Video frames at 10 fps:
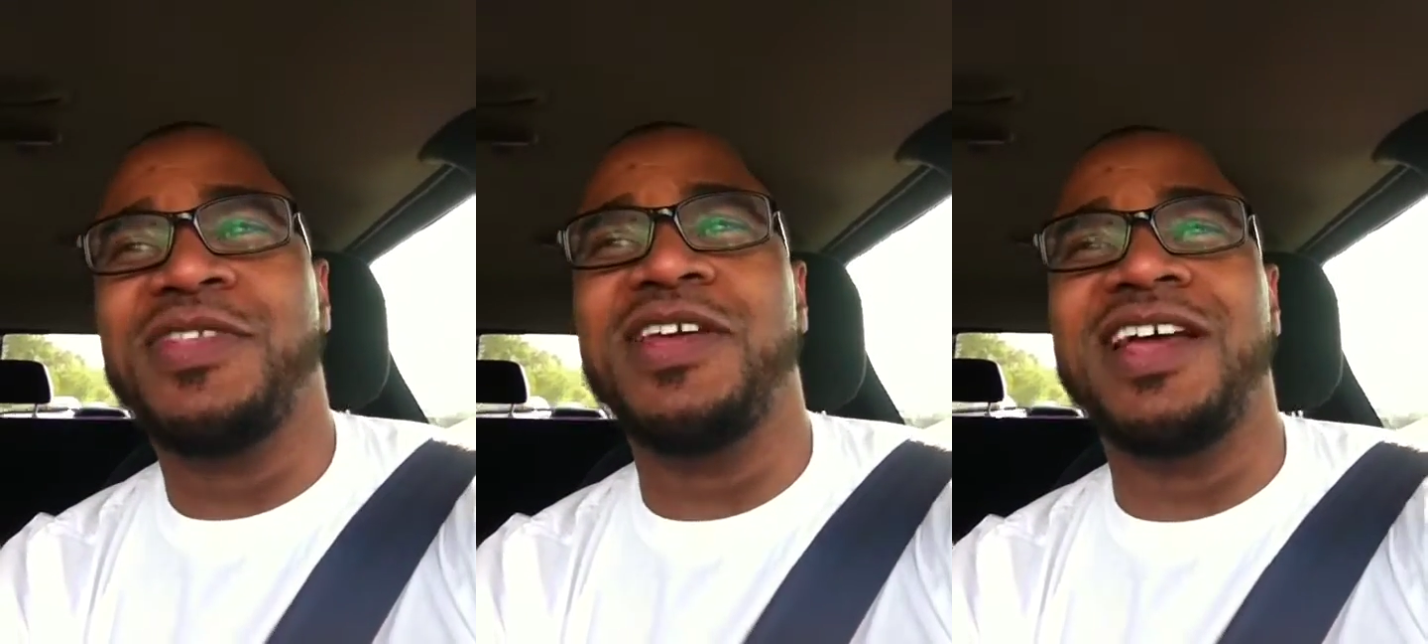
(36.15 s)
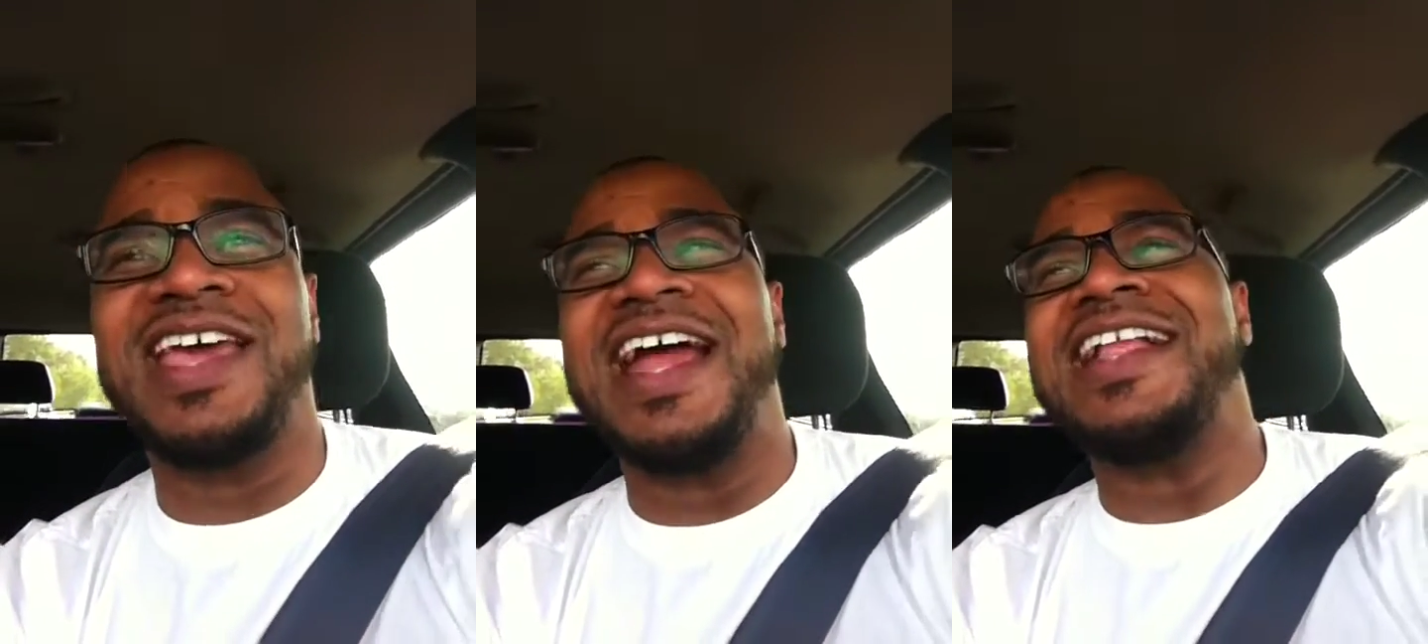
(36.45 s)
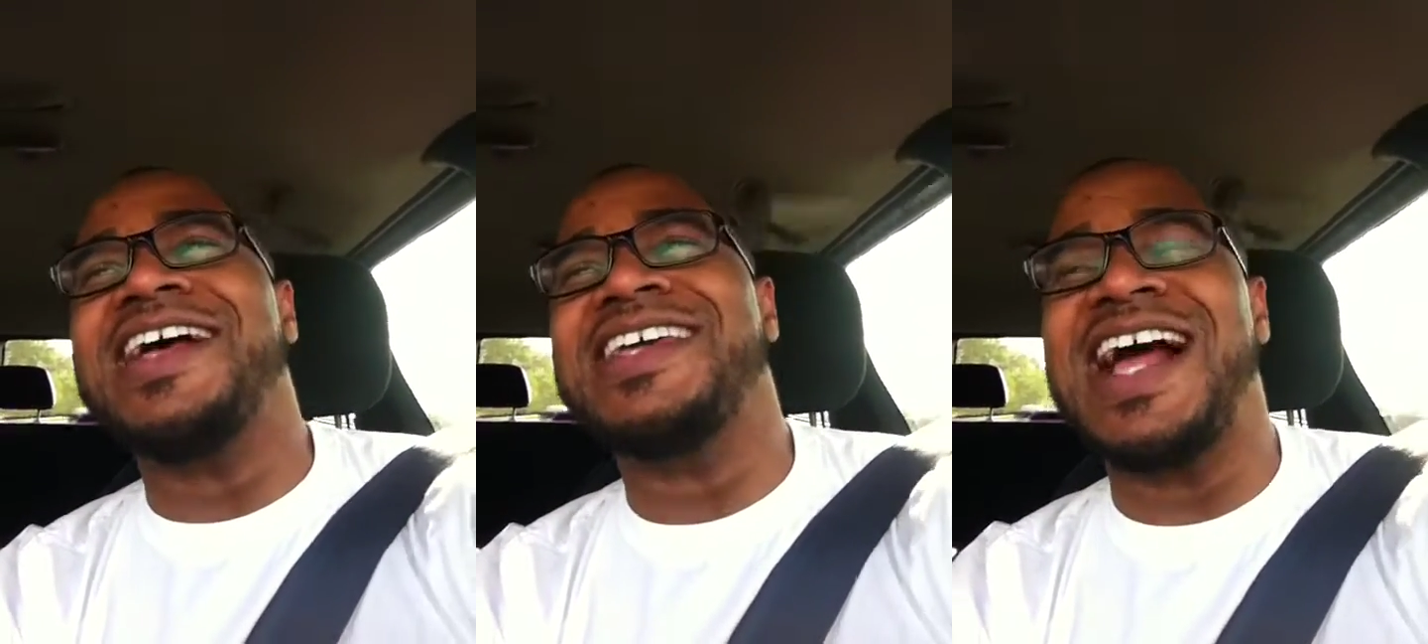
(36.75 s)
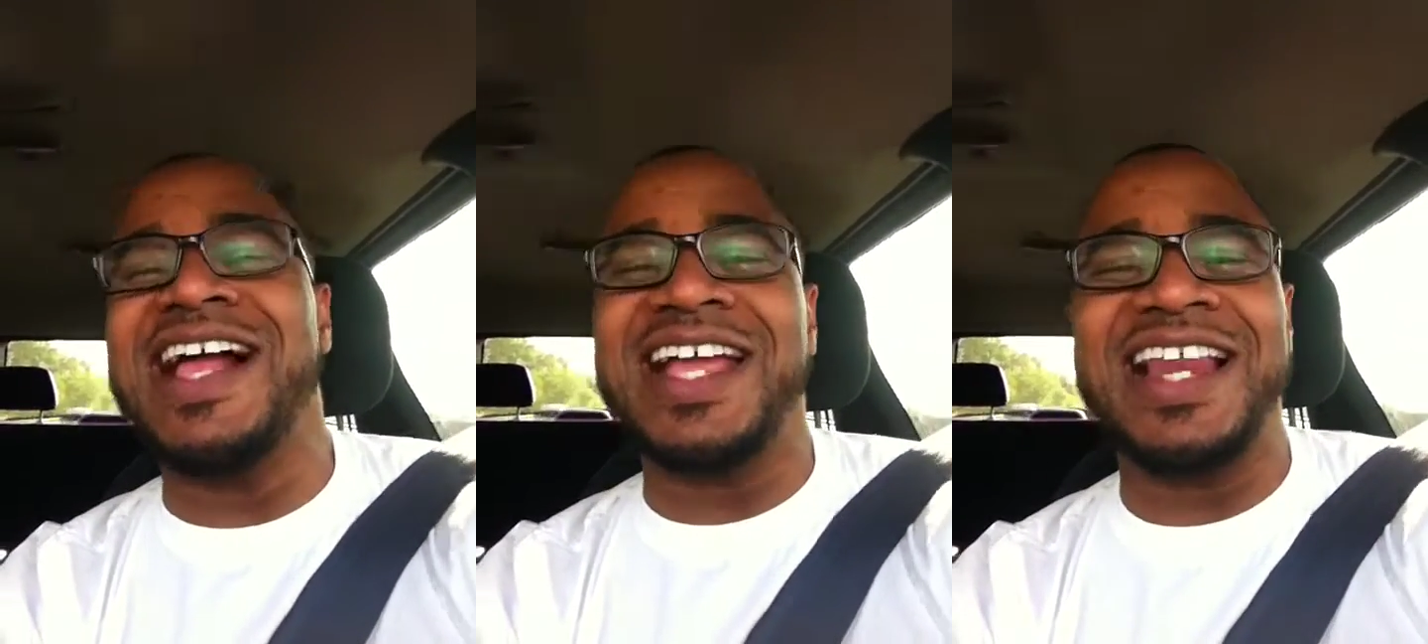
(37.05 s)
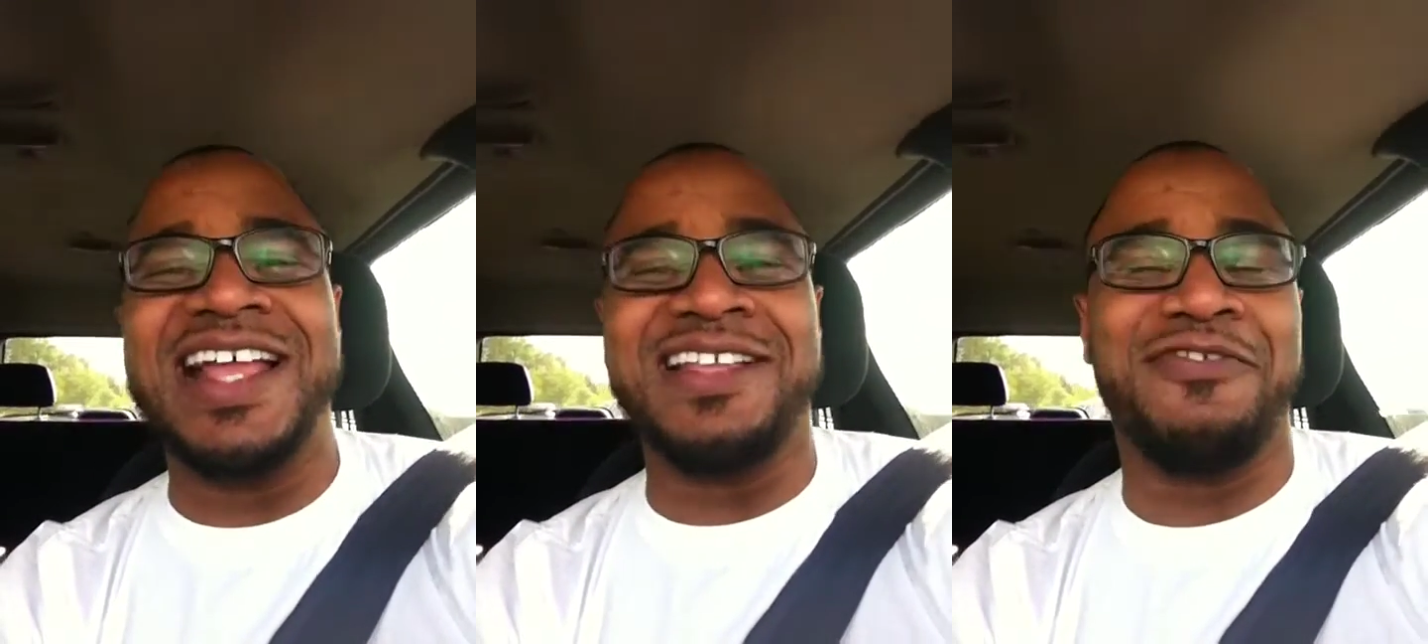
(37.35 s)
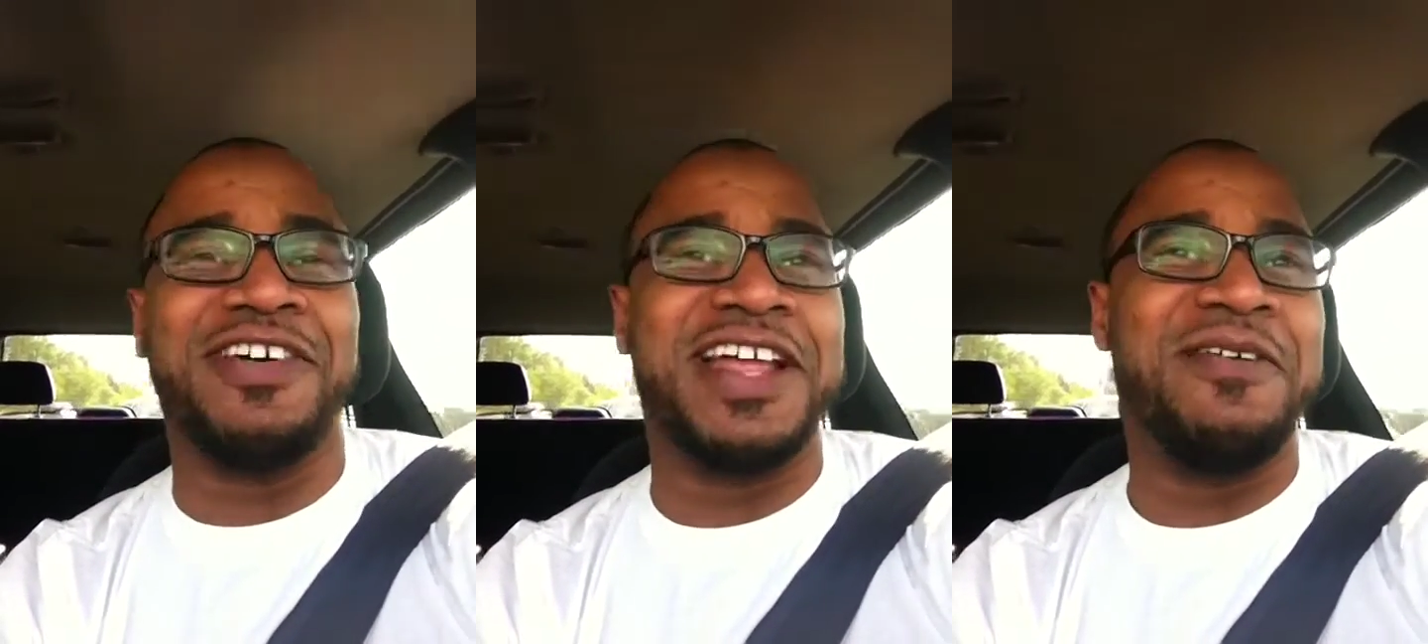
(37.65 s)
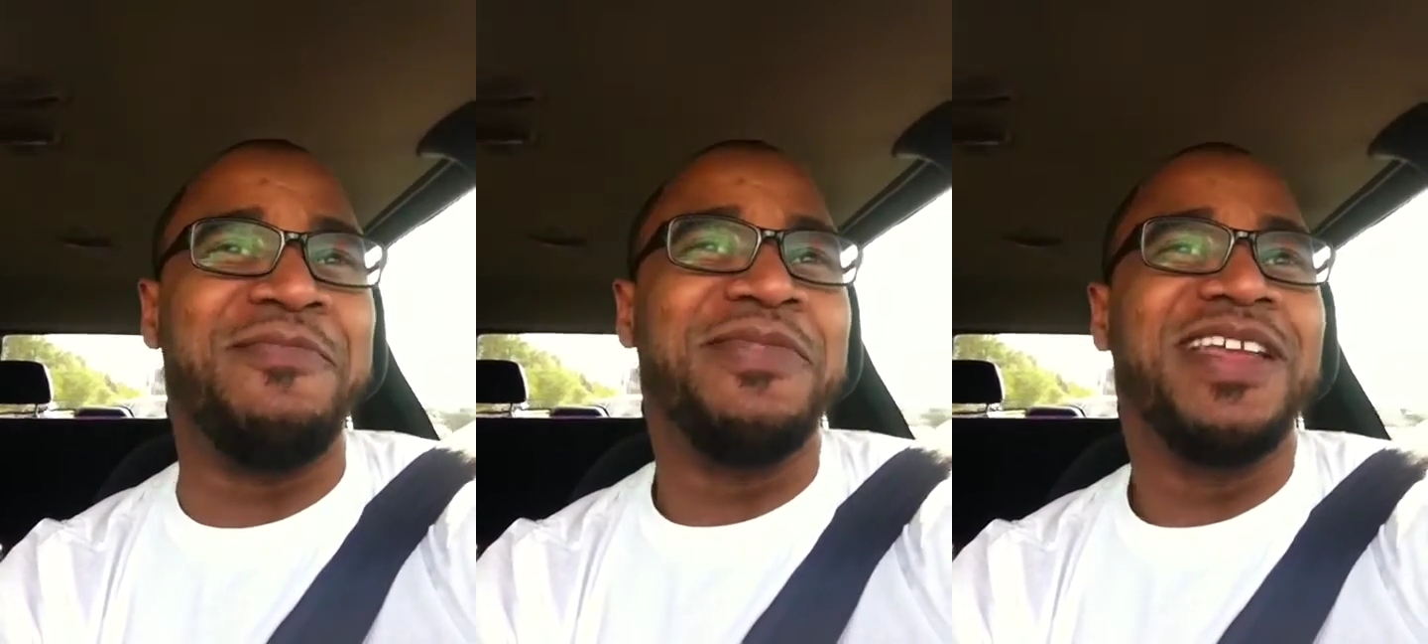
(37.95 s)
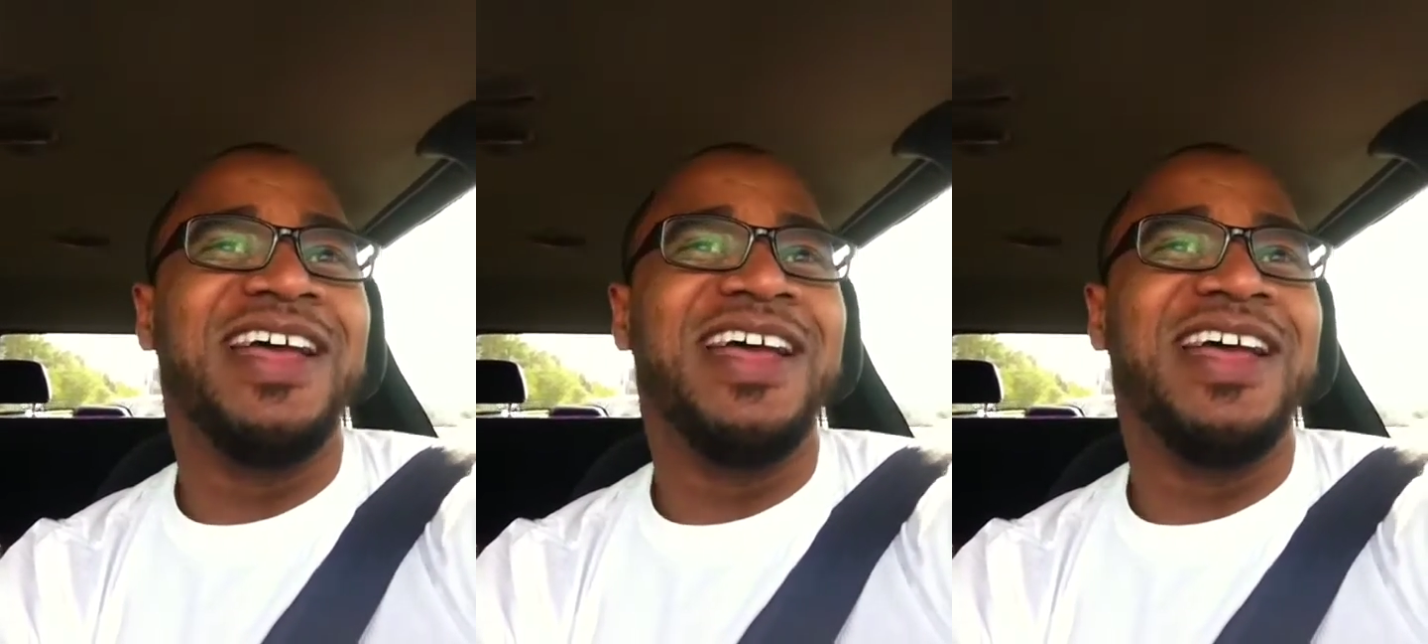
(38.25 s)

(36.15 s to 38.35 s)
to get a calculator for them,